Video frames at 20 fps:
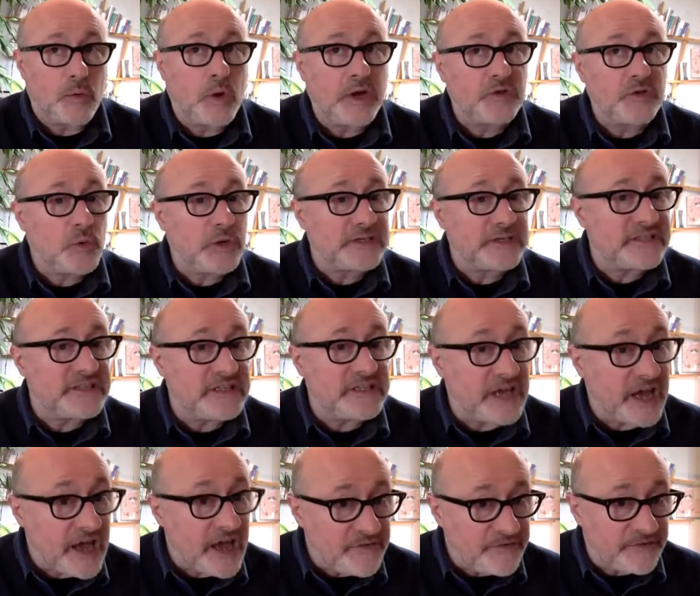what was
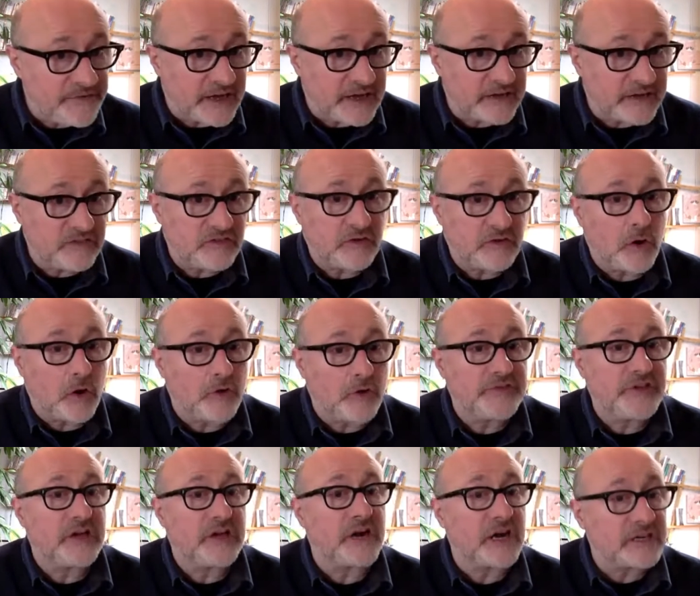the effect
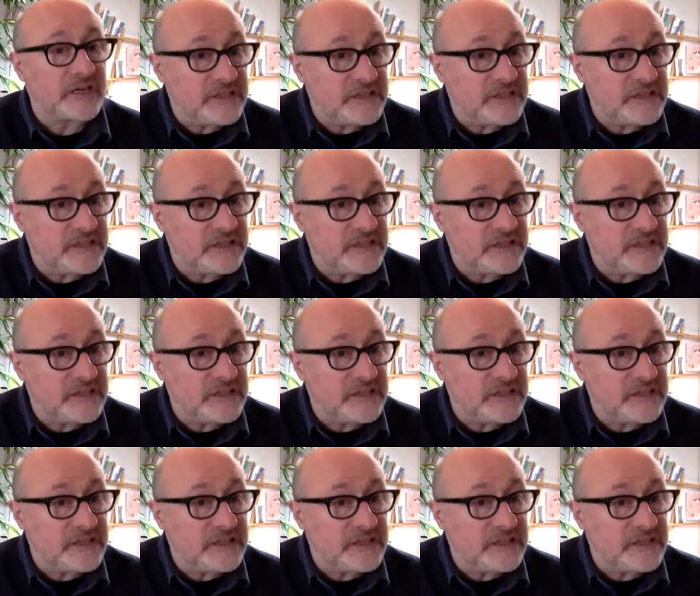of their